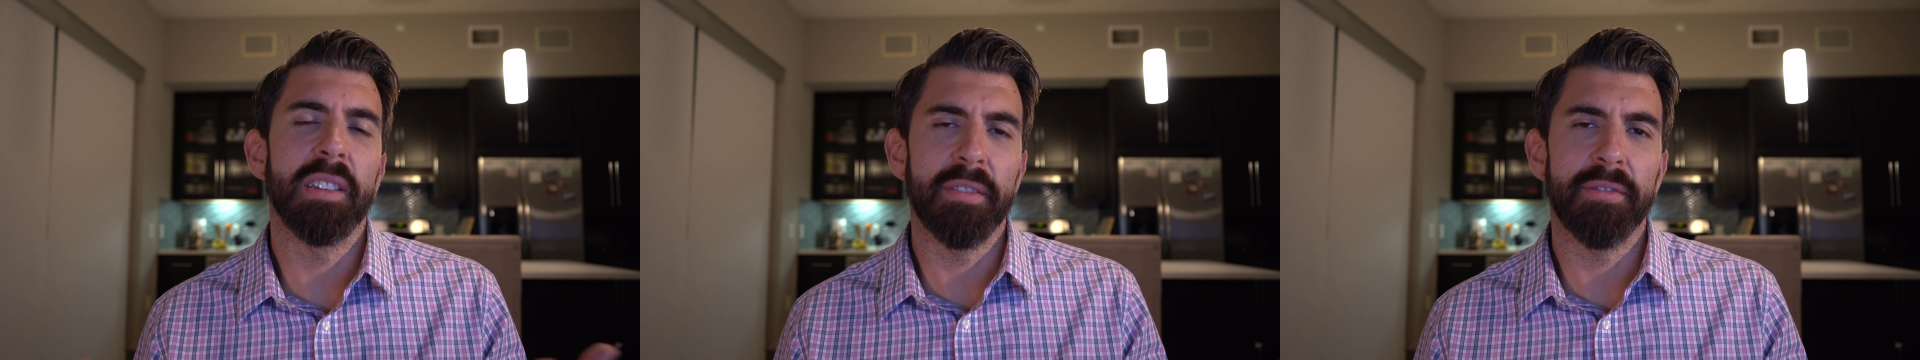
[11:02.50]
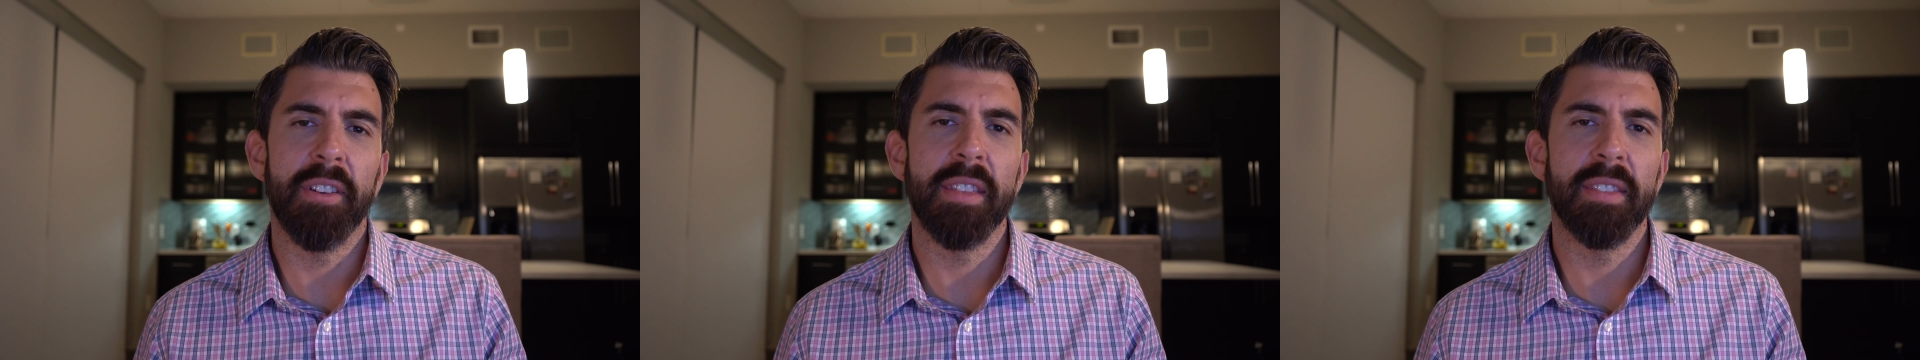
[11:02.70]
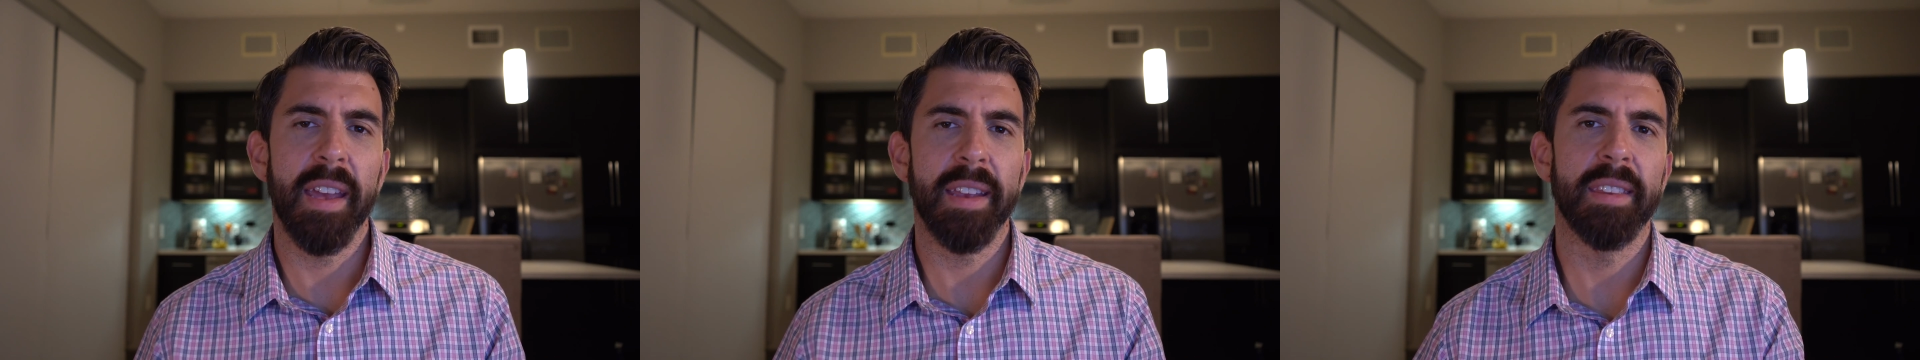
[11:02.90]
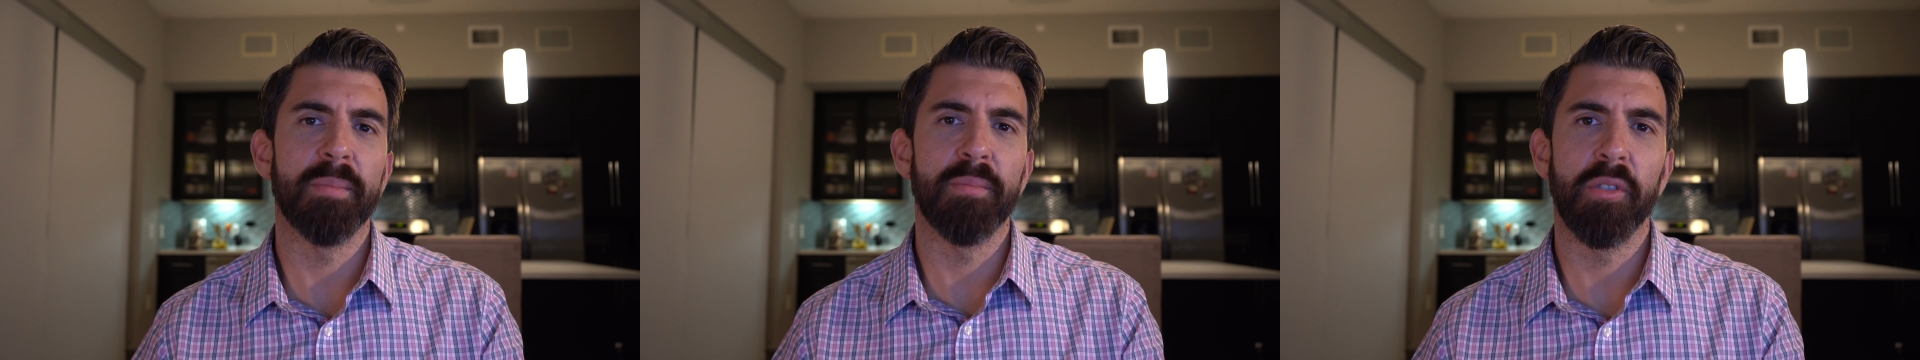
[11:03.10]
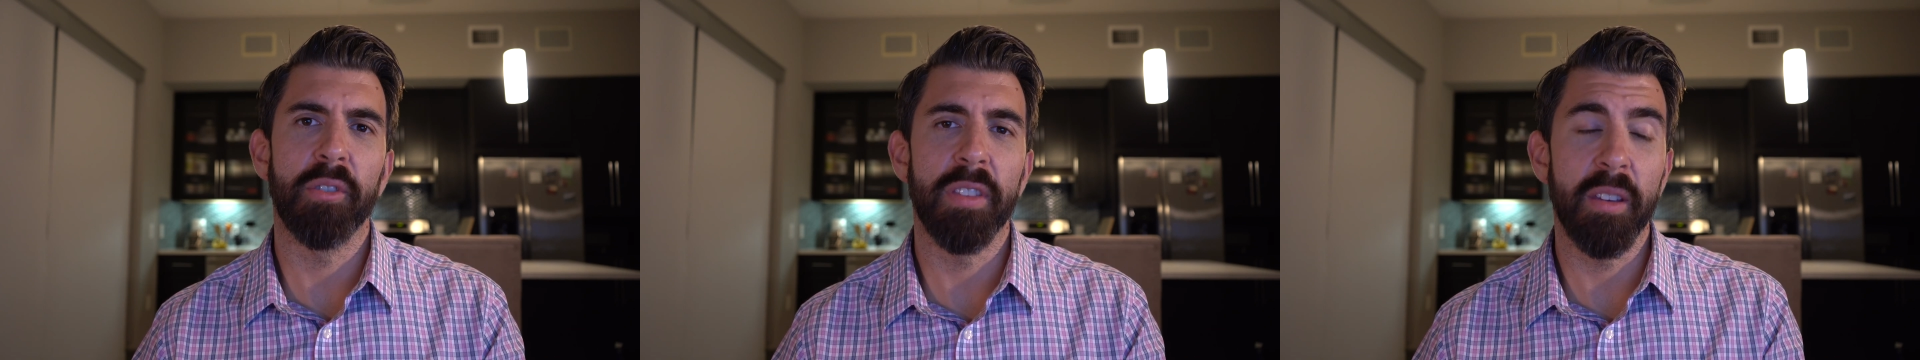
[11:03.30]
and the friend liked it
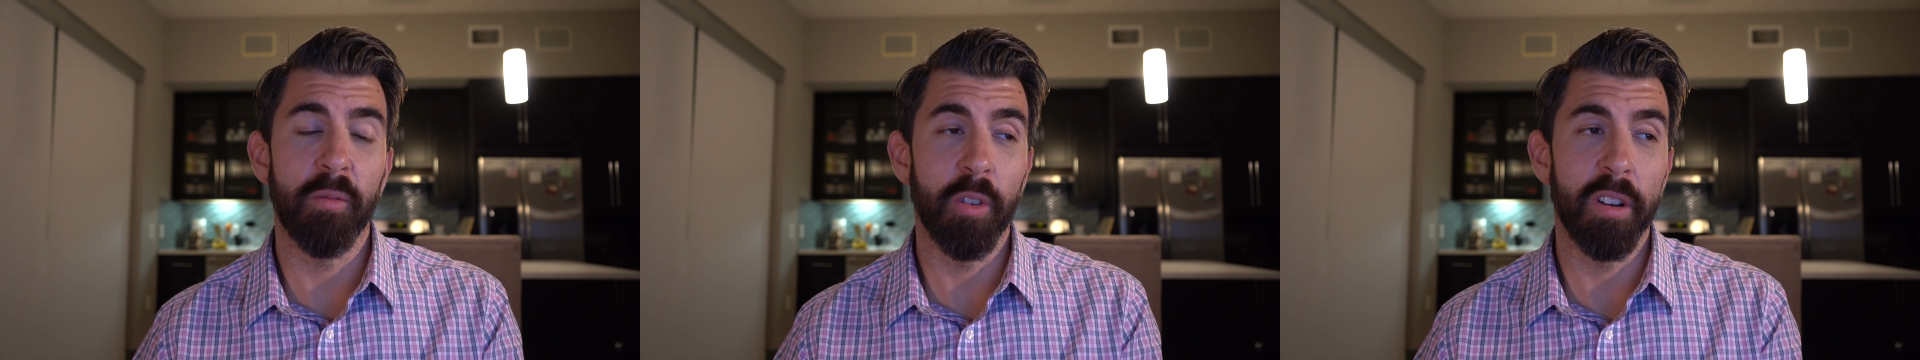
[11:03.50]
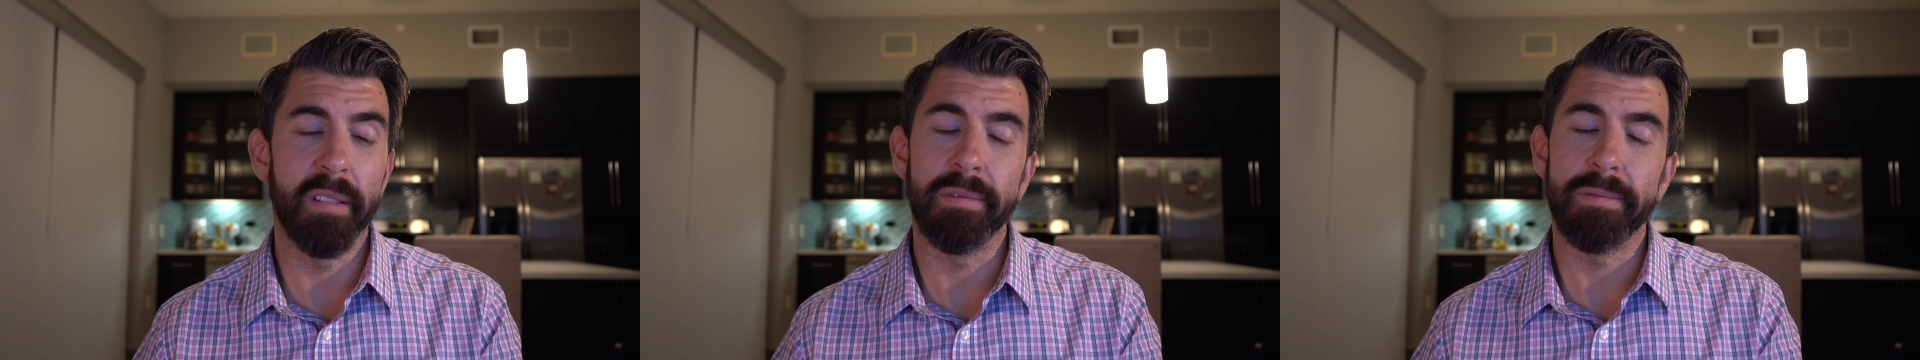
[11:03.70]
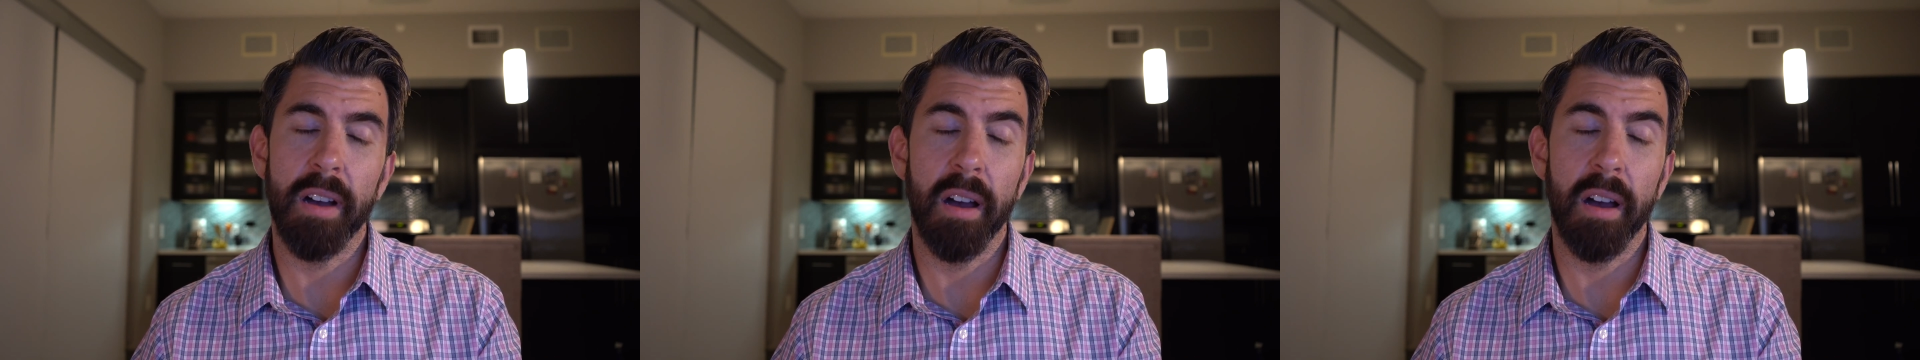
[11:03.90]
more than they would have,